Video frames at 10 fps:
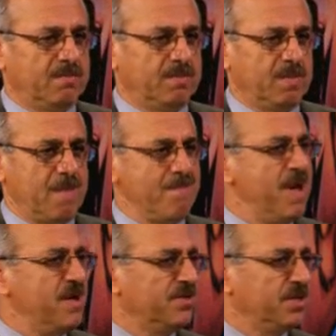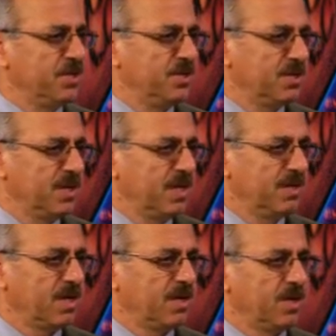message
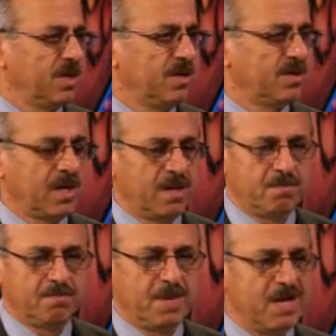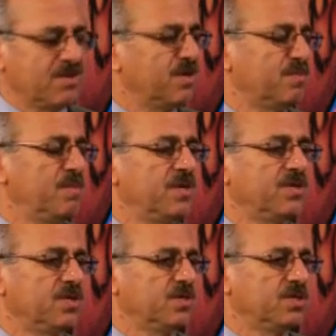is a baseless
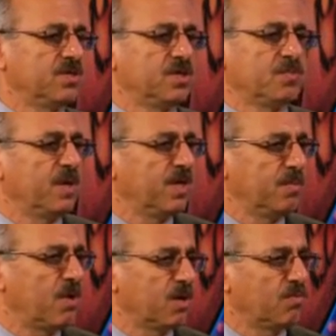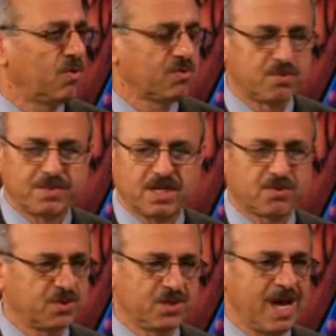message just spread among Muslims that
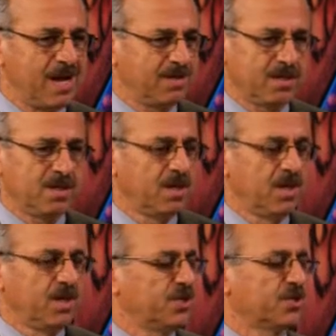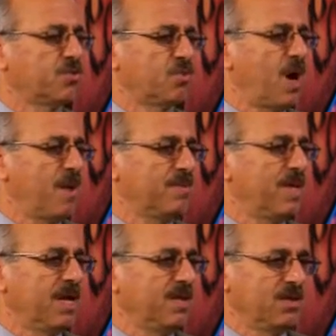Christianity is corrupt
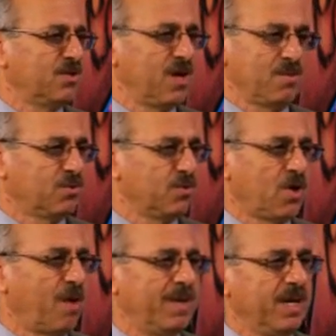and Islam should dominate.